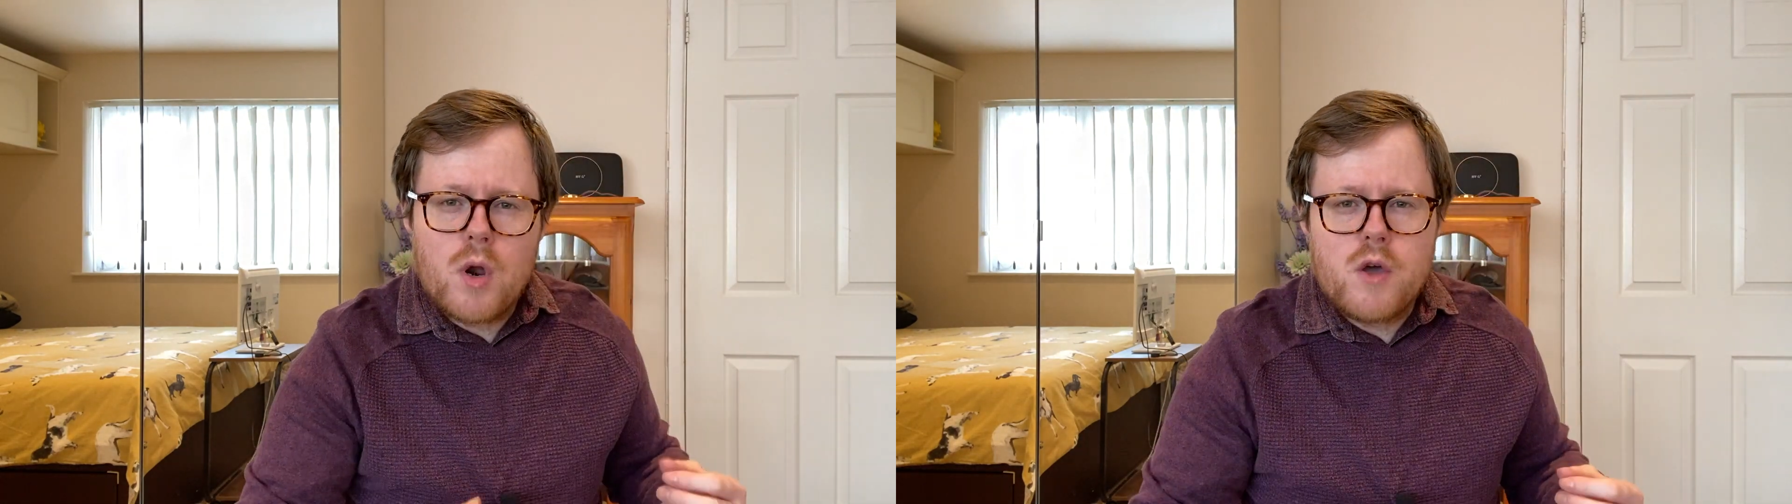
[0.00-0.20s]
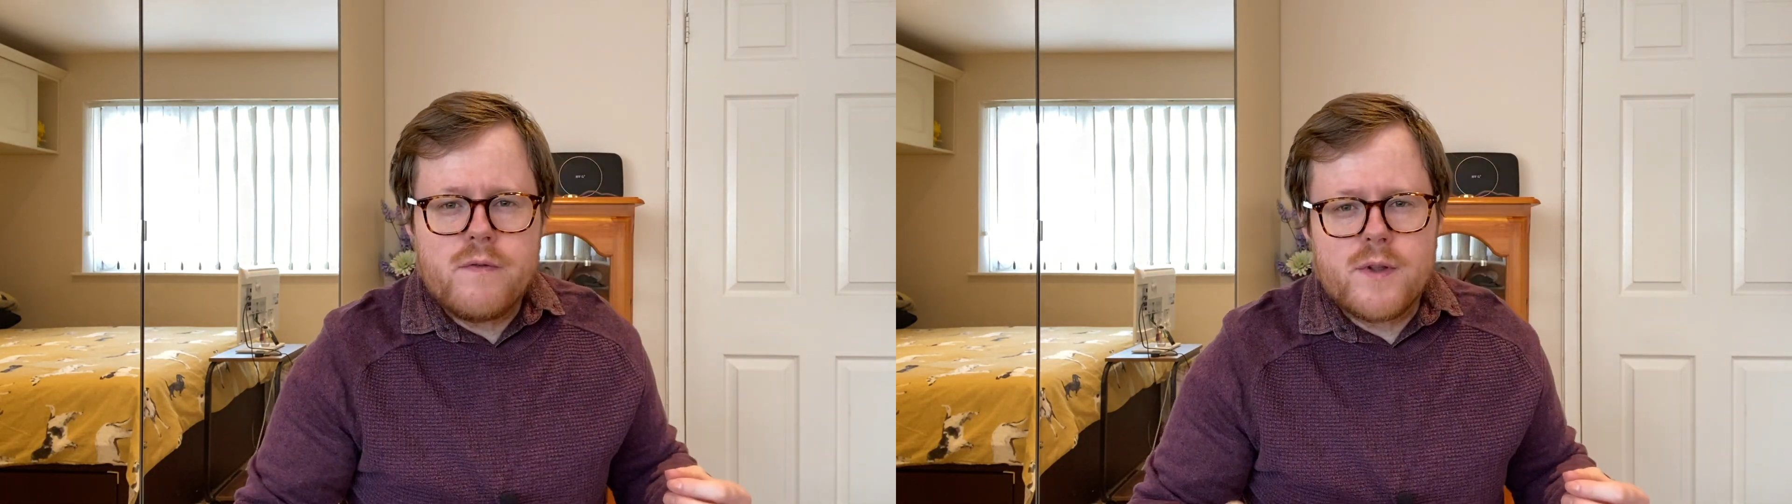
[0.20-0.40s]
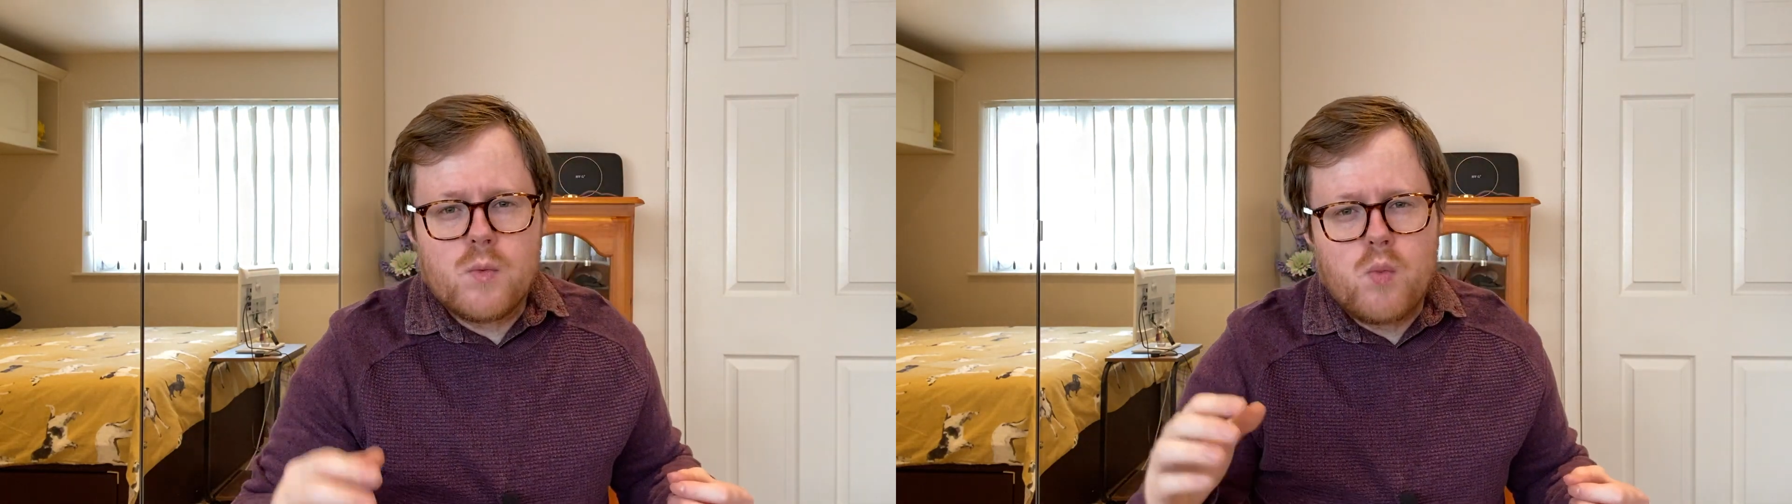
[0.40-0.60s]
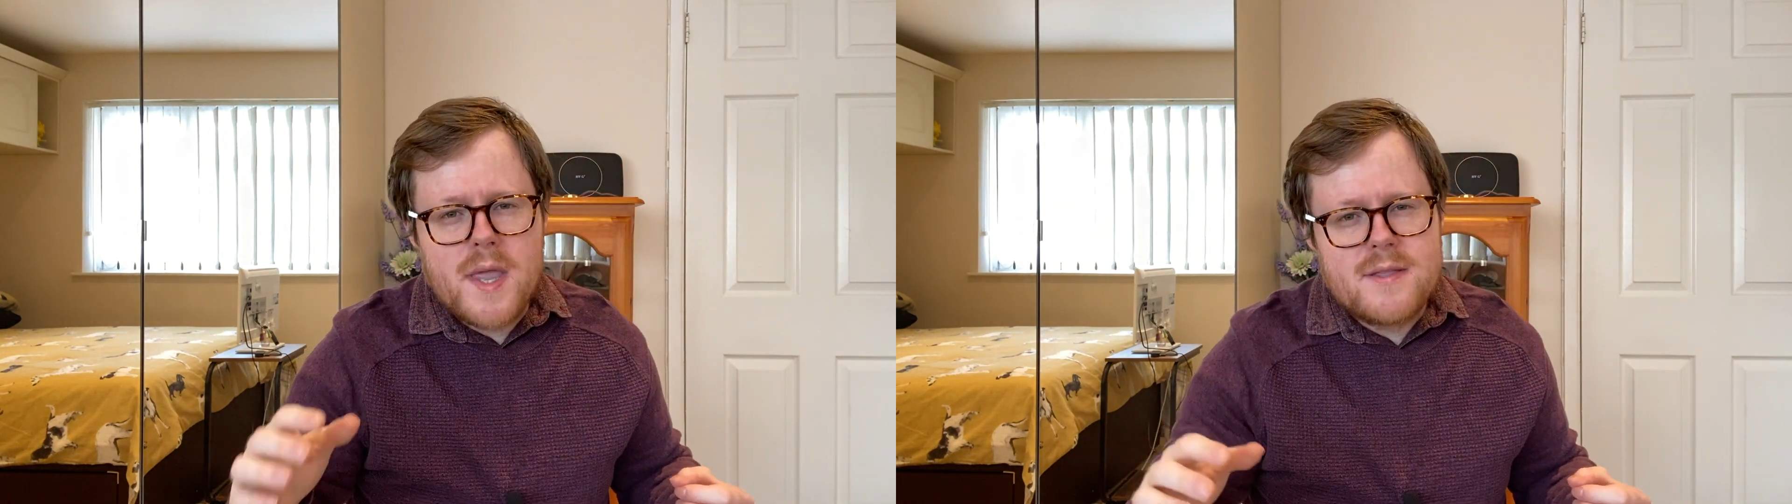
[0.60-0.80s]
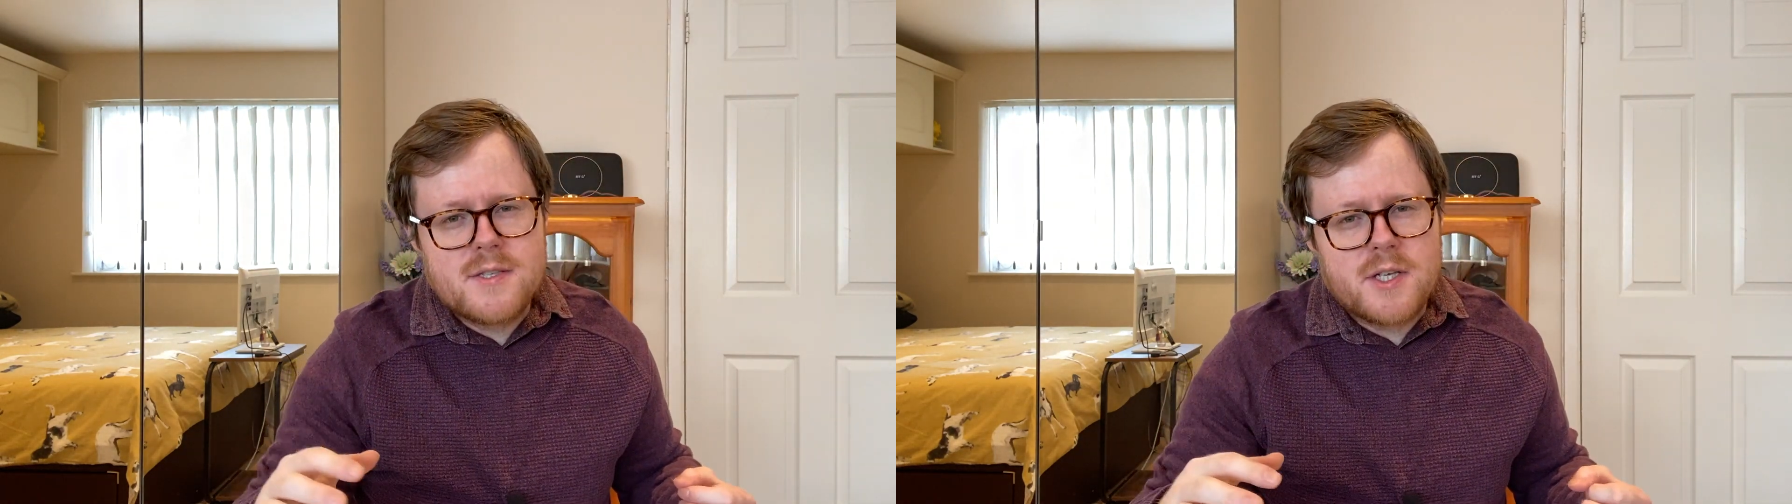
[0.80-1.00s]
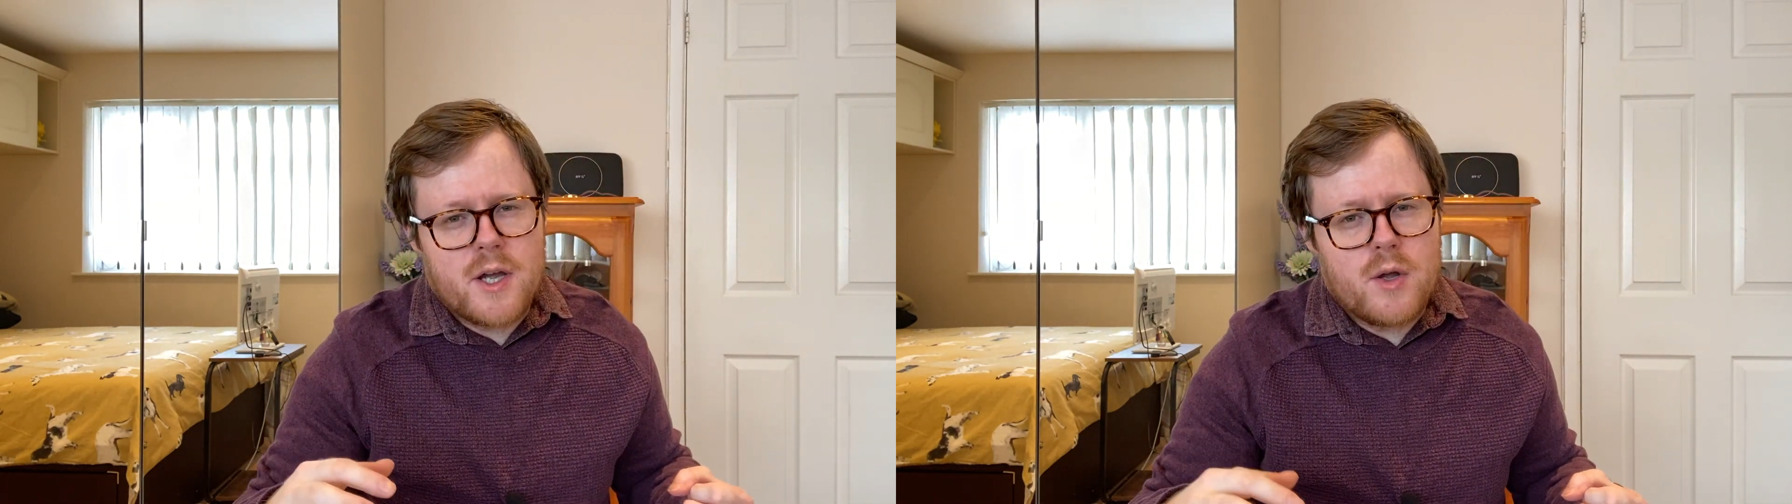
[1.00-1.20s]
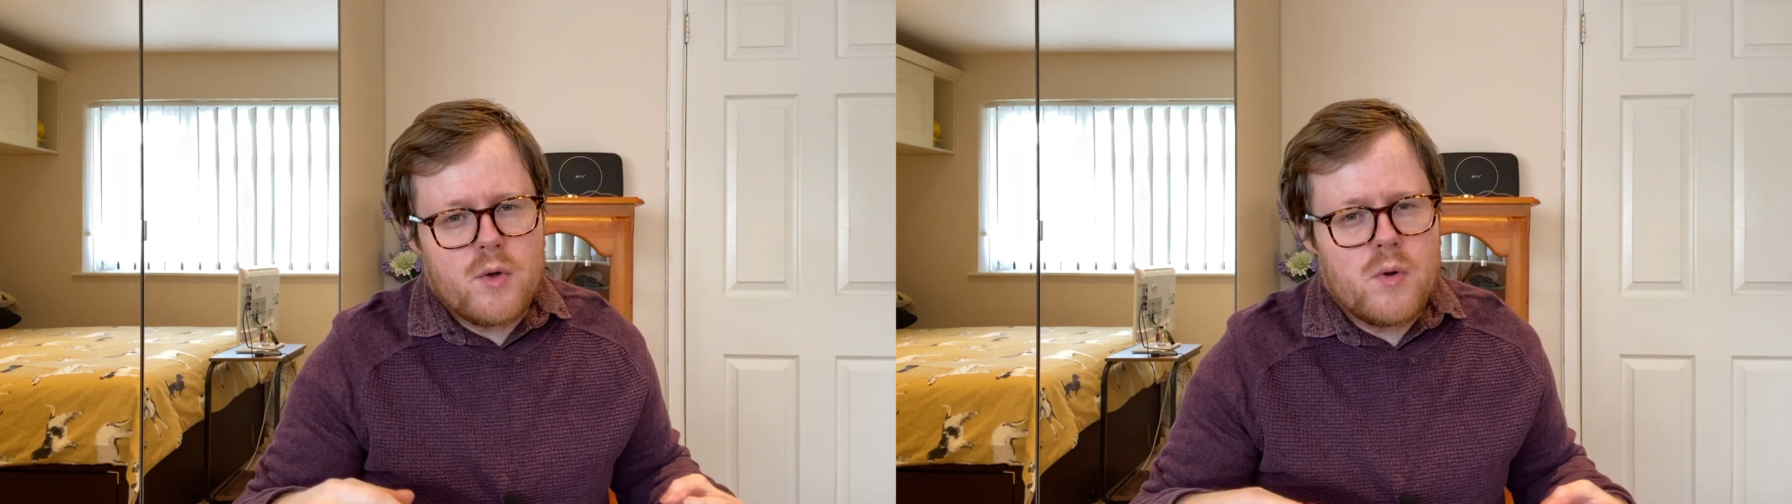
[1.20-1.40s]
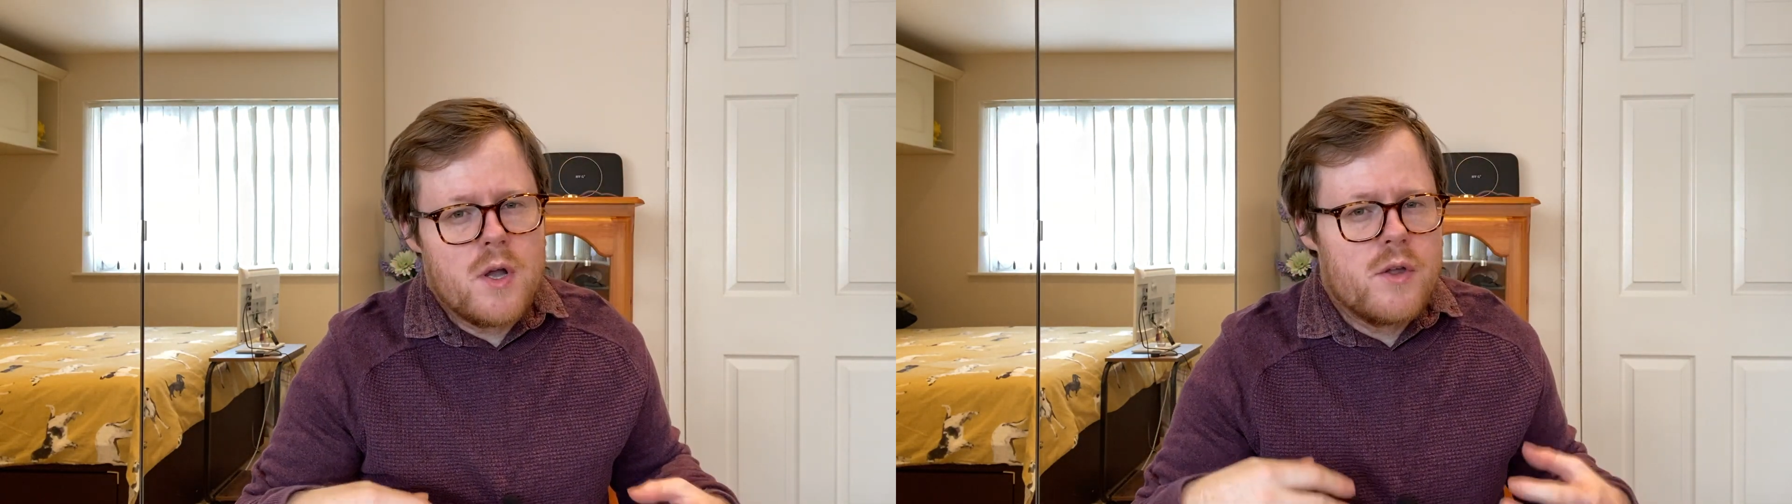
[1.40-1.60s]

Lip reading: over the window